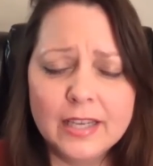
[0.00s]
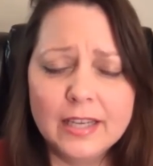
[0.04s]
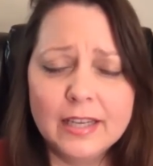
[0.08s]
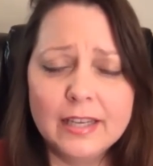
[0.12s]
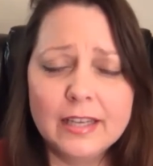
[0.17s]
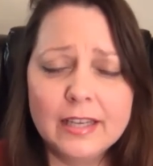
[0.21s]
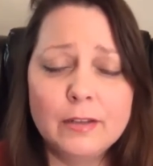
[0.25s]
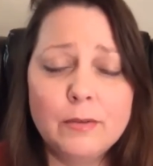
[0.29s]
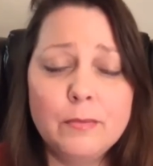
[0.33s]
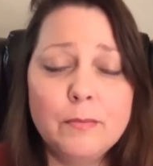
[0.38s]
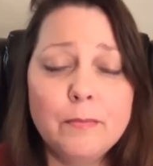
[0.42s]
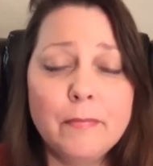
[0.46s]

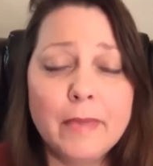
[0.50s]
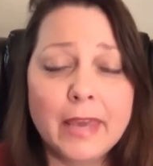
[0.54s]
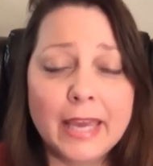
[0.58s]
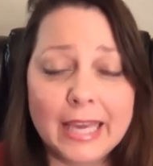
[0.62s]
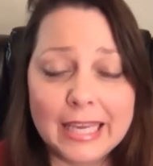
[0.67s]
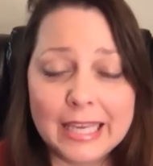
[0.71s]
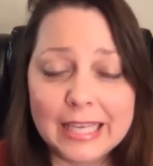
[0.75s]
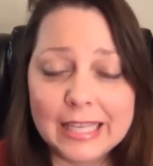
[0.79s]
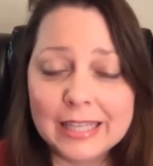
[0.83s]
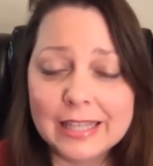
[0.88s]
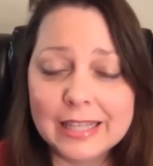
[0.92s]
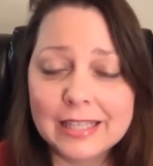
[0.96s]
And
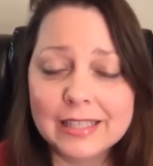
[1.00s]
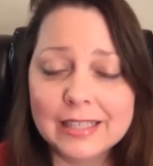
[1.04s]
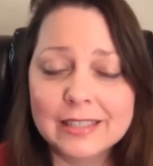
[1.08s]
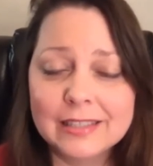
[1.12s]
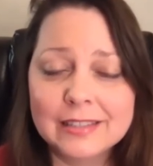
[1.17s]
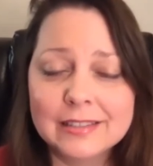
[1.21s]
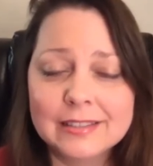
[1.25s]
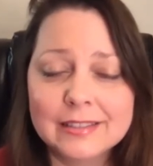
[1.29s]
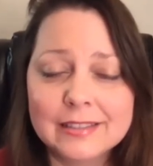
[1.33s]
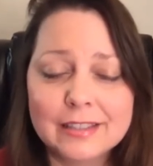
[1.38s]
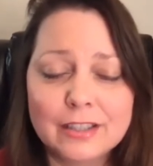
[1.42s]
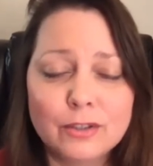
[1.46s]
may
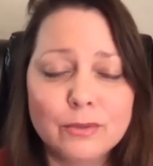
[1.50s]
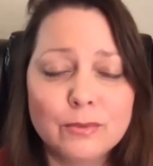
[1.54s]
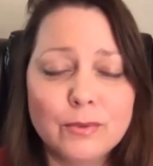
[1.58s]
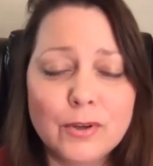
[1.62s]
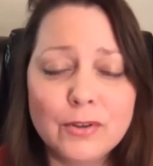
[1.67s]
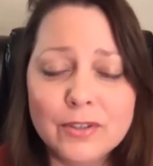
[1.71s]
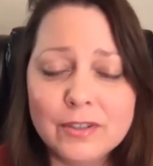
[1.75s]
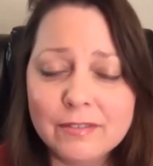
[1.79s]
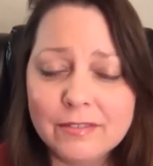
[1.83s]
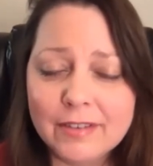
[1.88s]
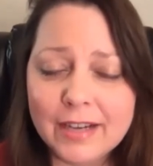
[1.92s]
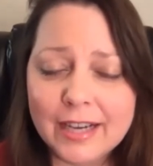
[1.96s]
this
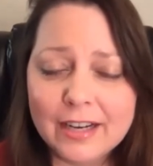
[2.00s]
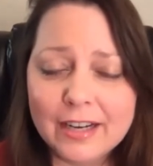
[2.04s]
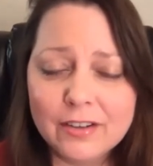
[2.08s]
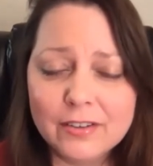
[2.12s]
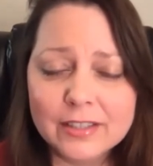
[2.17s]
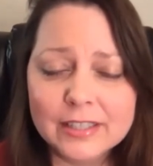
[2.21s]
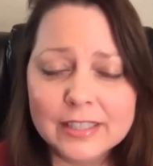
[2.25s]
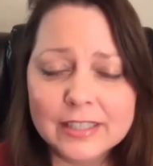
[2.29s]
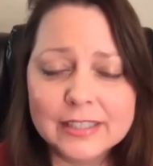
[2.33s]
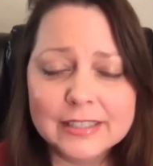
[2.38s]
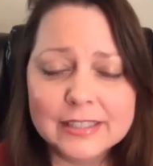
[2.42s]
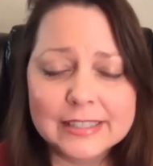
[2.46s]

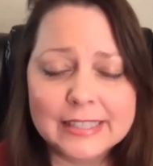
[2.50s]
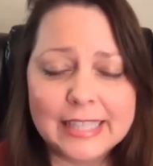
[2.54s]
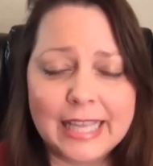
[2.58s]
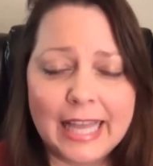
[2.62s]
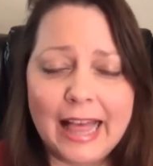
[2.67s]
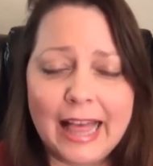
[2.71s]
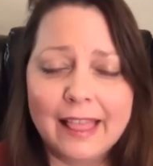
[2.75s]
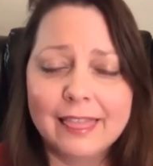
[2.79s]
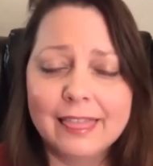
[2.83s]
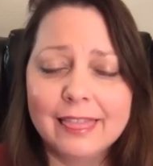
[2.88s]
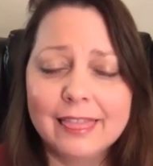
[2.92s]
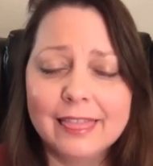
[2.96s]
coronavirus
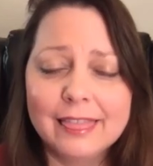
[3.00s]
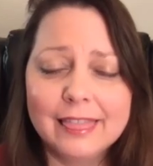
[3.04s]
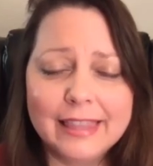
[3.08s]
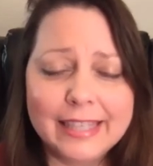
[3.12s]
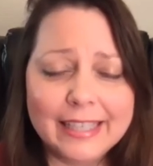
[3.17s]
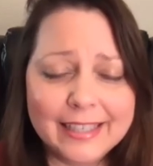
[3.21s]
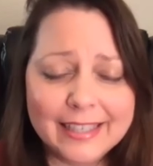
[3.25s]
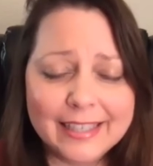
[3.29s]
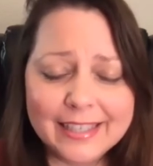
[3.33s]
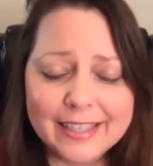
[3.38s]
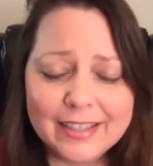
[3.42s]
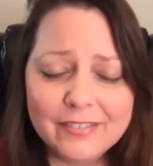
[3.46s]

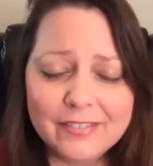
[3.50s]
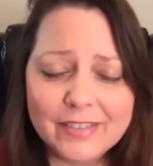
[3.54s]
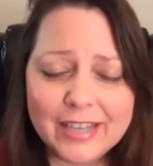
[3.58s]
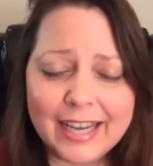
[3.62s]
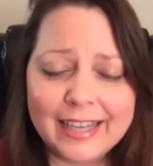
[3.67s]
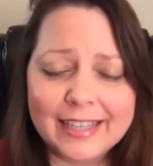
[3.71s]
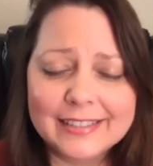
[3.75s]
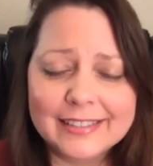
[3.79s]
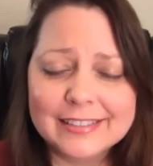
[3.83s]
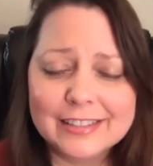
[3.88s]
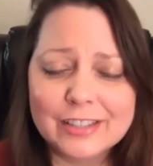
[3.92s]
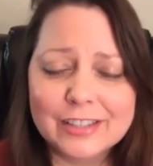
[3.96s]
leave
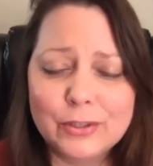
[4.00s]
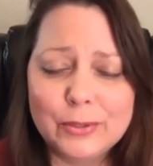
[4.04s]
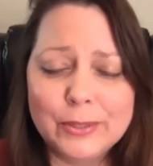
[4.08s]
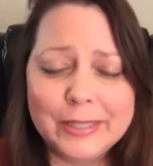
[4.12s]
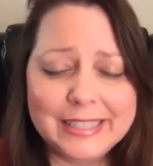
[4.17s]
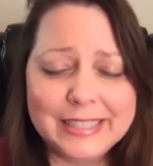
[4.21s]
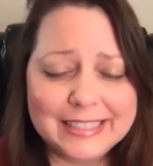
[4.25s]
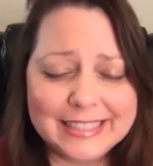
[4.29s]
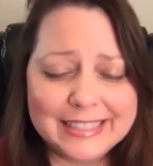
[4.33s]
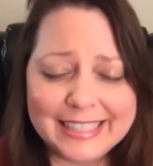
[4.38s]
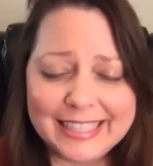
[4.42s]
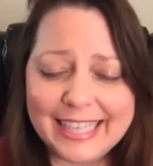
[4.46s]
as
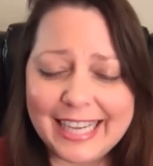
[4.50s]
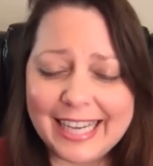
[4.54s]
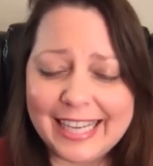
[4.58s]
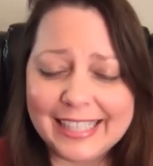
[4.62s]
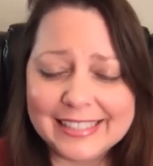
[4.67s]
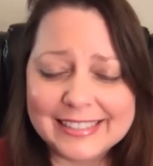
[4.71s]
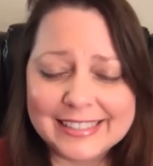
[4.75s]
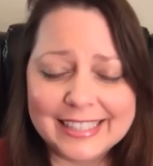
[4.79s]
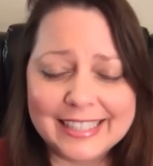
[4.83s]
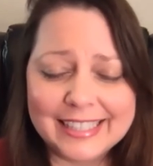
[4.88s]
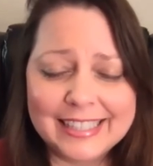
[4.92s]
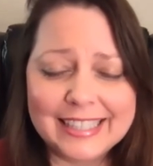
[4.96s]
quickly
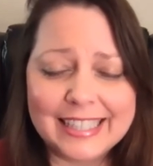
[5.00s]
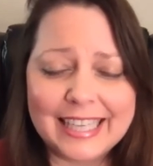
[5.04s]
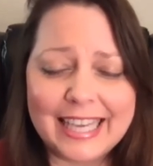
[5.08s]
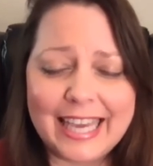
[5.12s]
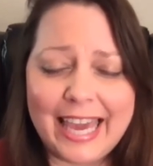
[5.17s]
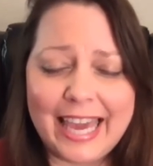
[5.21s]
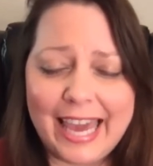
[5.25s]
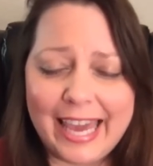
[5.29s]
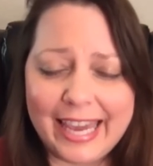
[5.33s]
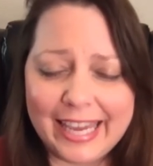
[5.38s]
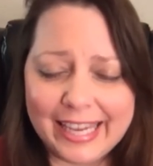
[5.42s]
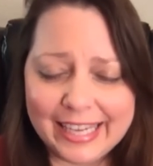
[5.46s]
as it
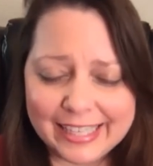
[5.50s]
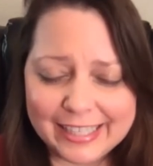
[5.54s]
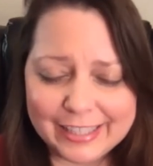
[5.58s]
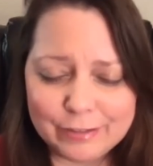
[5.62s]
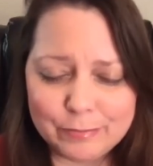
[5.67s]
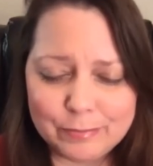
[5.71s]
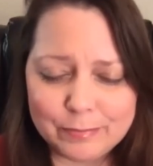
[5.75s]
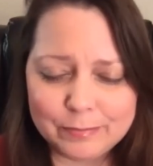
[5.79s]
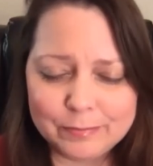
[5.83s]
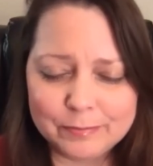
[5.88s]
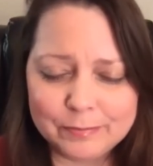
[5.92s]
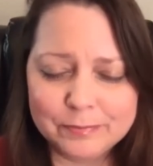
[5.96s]

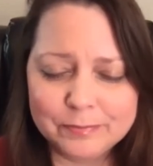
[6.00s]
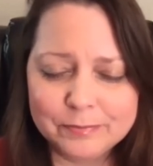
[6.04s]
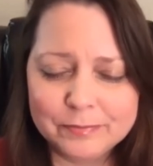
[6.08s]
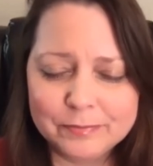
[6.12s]
came.